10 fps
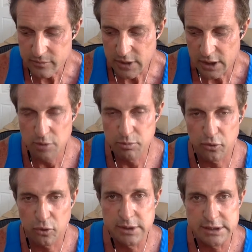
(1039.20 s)
you
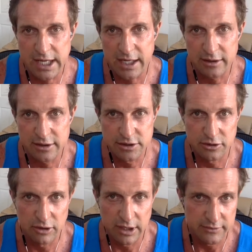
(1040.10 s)
perform exactly as though
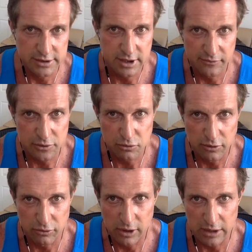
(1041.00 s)
you haven't slept for
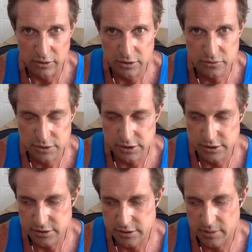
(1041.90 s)
24 hours, which
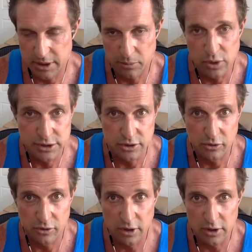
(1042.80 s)
is about a
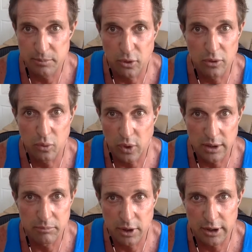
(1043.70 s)
0.08 to
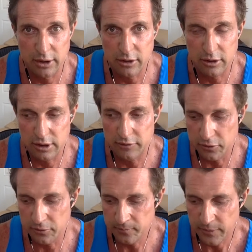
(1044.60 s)
0.1 blood alcohol
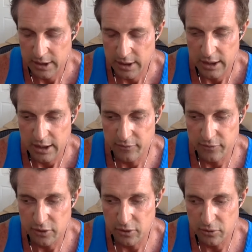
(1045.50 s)
level. If
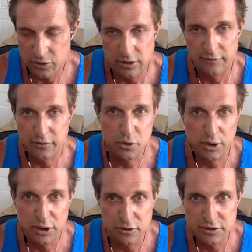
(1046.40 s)
you do that for
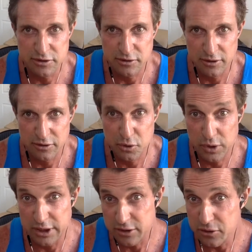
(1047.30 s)
22,
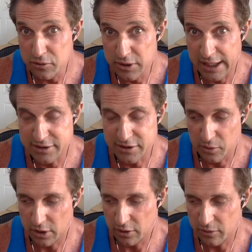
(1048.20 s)
22 days in a
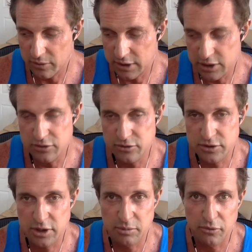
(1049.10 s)
row, then you
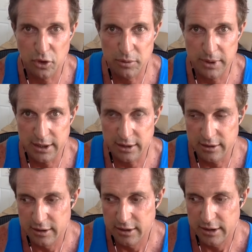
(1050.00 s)
start performing
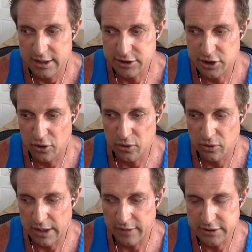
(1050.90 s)
as though you
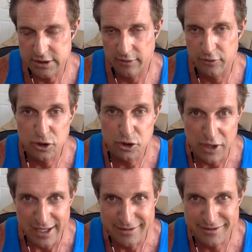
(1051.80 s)
haven't slept for two
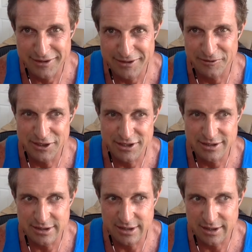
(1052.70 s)
days, which
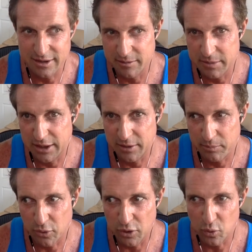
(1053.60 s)
is like about a
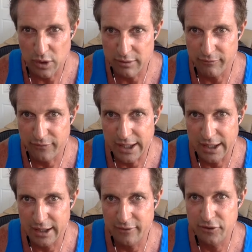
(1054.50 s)

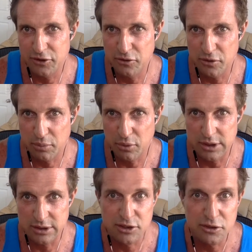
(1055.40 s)
0.15 to a
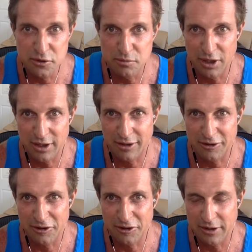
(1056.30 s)
0.2 blood
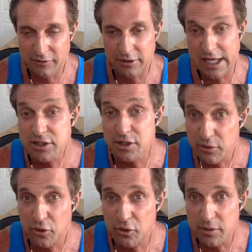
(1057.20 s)
alcohol level. That's your
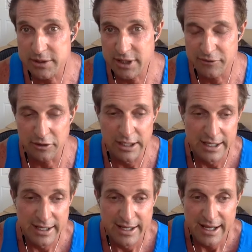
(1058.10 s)
performance level.
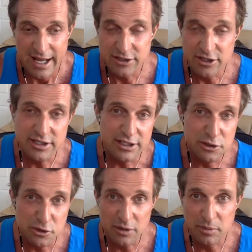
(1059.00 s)
And just like a
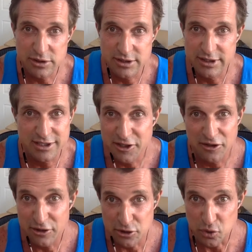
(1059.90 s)
drunk person doesn't know
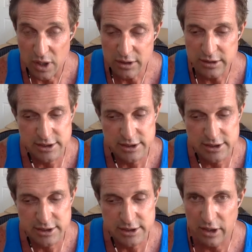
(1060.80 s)
they're drunk, a
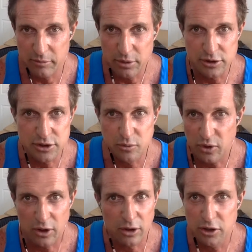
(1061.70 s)
sleep deprived person
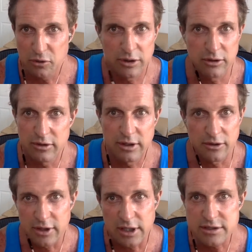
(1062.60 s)
will argue with you that
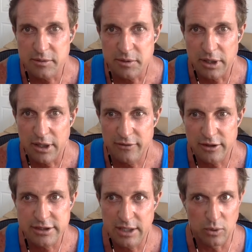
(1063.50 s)
they're not sleep deprived. They'll
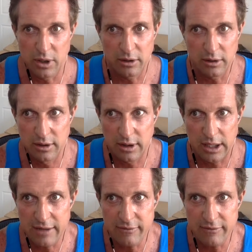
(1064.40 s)
say, well,
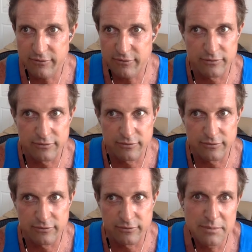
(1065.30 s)
I've
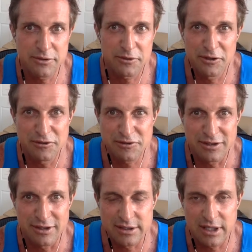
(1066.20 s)
to- I'm totally used
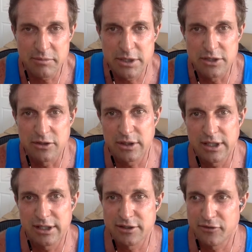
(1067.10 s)
to this. I've been doing
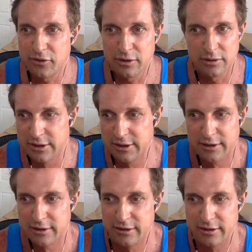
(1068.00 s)
this for
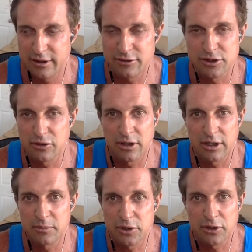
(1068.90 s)
you know, so long I'm
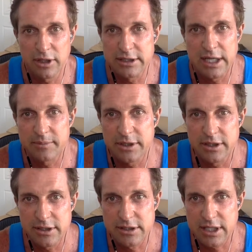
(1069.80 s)
totally adapted to
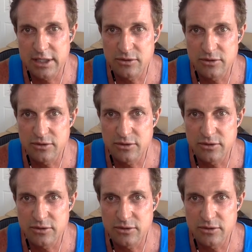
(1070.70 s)
this schedule.